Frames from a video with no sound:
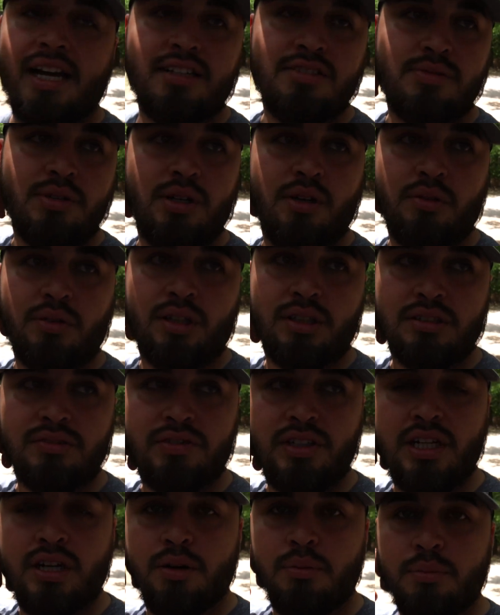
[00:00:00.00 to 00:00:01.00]
as we go along the
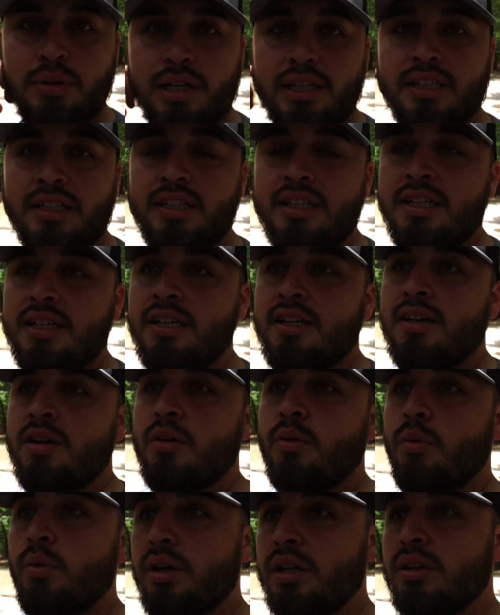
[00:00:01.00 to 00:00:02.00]
video, but
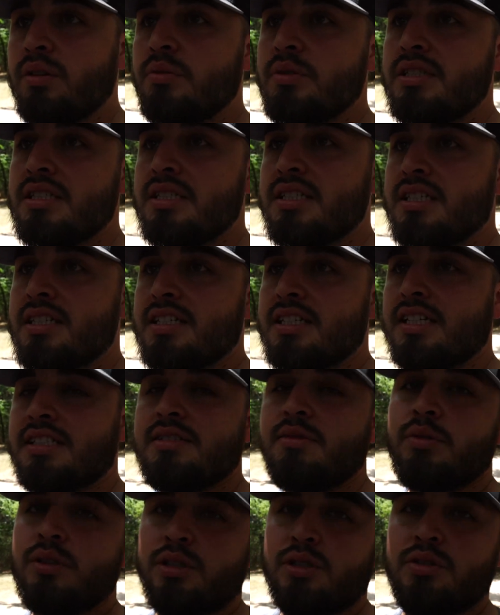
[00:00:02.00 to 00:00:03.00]
one of the reasons is because
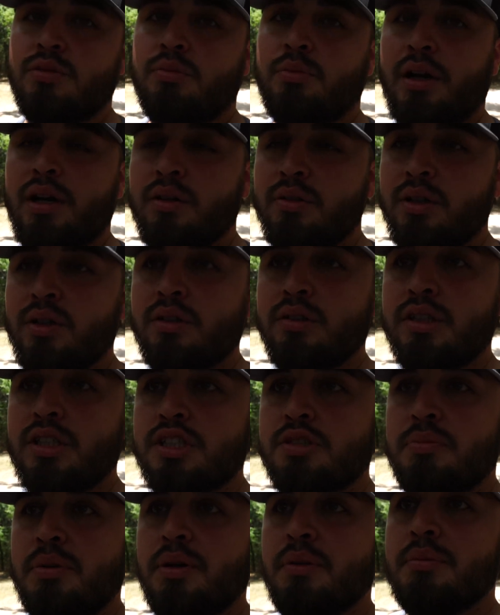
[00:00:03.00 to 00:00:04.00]
I want to do my own little
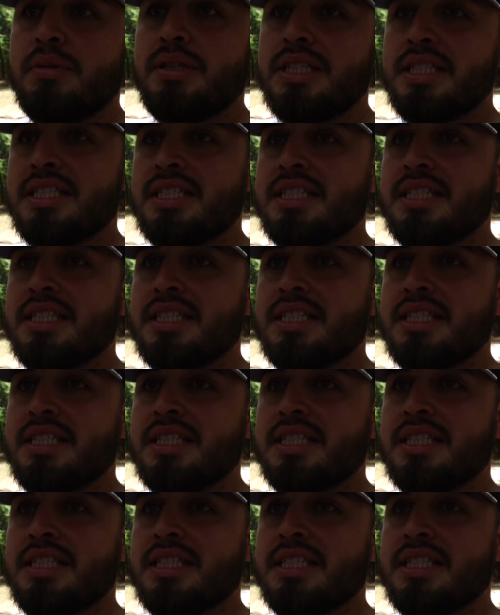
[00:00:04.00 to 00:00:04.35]
experiment to